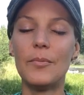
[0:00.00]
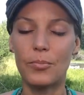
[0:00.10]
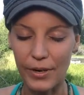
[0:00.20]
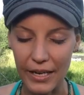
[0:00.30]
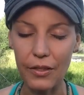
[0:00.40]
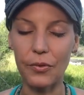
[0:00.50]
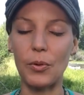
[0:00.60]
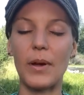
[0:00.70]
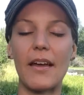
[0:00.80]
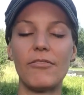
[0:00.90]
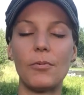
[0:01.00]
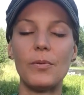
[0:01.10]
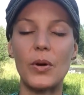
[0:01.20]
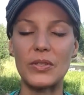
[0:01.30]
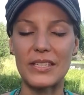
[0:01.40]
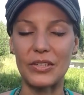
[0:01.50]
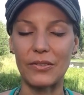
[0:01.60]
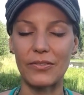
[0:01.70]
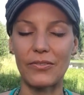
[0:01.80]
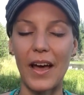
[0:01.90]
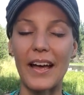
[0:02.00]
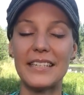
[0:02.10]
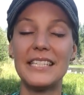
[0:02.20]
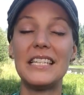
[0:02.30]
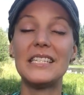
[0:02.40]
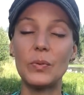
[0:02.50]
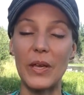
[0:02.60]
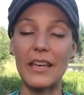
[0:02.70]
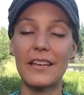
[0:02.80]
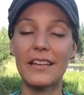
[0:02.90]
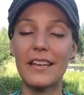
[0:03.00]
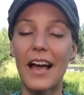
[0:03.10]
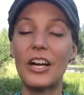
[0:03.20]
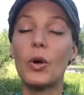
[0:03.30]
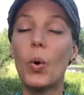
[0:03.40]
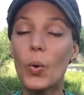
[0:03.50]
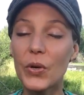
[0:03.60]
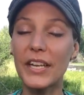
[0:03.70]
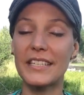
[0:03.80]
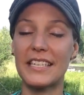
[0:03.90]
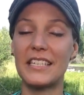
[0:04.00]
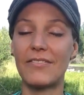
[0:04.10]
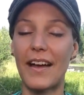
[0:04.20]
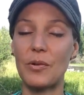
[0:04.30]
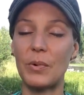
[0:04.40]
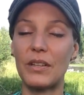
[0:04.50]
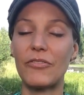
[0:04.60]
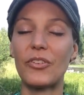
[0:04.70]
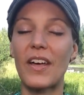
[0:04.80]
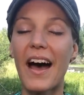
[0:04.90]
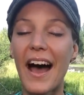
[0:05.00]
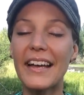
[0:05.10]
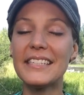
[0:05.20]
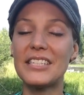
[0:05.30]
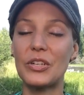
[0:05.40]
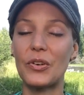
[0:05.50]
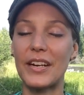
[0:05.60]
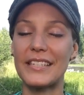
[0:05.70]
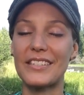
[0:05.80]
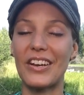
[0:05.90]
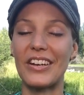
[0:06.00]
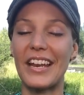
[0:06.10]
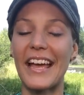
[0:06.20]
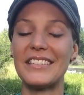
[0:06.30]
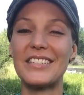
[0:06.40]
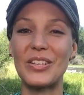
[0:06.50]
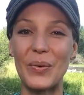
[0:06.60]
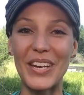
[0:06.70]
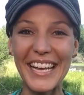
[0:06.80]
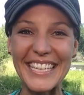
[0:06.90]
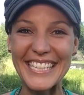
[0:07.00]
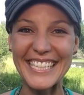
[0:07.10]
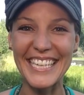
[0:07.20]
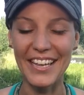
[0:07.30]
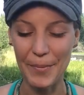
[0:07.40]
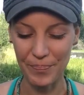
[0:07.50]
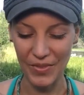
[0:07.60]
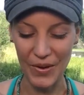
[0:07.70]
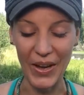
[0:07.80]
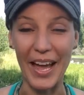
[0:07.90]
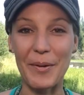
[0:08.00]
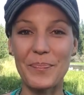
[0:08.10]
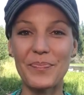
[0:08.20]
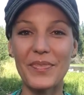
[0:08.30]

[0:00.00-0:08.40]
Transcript: Bring through whatever will most serve us this week according to divine will for the highest and greatest good, and so it is. Okay.